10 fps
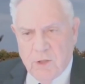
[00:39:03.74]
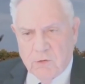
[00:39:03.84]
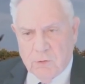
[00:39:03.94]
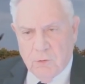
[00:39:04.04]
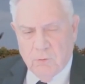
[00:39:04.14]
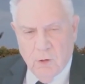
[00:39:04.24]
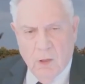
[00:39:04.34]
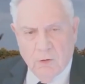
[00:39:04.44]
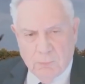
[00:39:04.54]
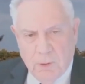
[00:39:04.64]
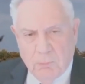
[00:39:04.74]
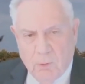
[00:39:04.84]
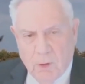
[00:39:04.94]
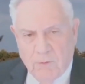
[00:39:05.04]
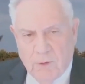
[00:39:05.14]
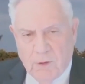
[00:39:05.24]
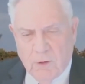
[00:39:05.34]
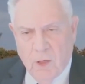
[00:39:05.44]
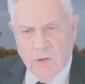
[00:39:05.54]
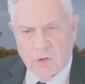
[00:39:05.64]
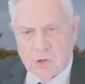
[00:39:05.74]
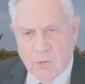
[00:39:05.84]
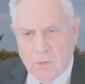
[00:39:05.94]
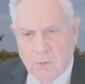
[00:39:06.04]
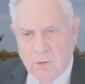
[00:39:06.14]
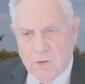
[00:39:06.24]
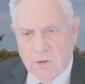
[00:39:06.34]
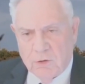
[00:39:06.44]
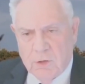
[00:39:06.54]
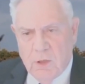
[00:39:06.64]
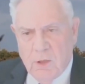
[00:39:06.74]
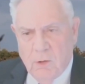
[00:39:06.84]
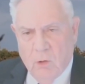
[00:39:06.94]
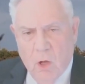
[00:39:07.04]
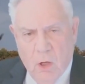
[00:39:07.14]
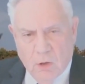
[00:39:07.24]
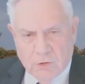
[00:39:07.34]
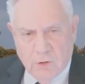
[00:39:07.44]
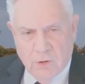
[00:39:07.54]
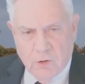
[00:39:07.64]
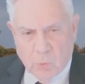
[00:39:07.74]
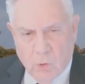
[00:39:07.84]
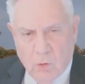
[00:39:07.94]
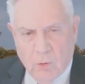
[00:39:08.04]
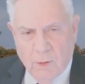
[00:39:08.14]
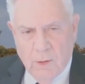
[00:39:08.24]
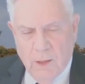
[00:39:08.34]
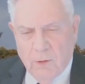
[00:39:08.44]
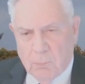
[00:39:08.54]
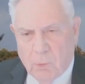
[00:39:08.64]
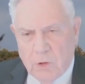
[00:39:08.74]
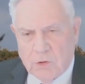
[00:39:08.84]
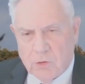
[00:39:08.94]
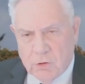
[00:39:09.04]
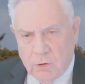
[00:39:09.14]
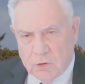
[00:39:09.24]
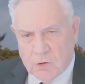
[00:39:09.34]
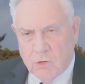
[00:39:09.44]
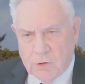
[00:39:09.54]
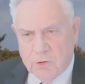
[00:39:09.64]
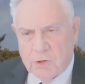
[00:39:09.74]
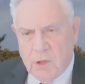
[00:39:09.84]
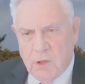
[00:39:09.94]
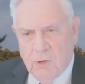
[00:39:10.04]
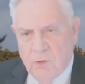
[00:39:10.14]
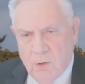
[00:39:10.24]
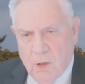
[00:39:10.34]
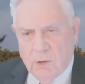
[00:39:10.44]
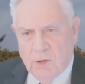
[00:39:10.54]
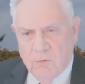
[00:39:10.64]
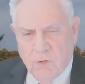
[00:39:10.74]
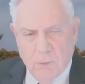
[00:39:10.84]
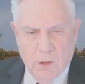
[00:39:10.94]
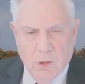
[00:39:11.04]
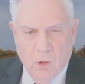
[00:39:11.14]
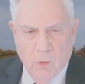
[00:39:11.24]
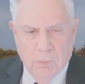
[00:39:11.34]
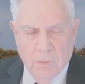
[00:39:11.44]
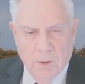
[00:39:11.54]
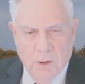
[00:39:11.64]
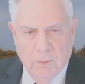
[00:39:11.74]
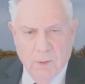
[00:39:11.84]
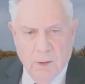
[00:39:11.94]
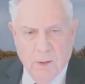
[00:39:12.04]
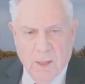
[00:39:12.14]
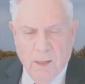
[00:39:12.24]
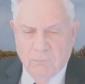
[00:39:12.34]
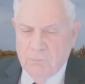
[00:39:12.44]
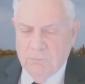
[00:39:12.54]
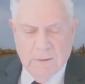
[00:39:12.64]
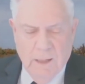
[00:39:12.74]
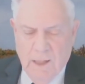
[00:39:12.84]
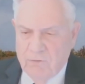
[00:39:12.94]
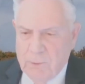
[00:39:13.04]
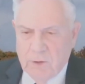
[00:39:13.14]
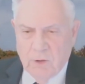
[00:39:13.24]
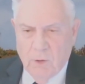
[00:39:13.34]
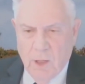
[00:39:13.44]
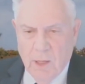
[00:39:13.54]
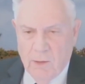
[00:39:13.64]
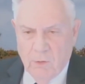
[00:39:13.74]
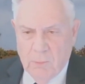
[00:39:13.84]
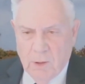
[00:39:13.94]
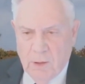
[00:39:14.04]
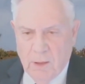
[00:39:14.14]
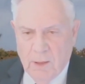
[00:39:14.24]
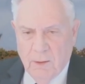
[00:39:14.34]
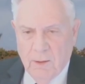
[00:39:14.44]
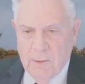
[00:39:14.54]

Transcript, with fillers: true of God's people. I think God's children are just lost in this world, and the preachers and the churches do not give them any hope. And, and I've I've been to a lot of them, and and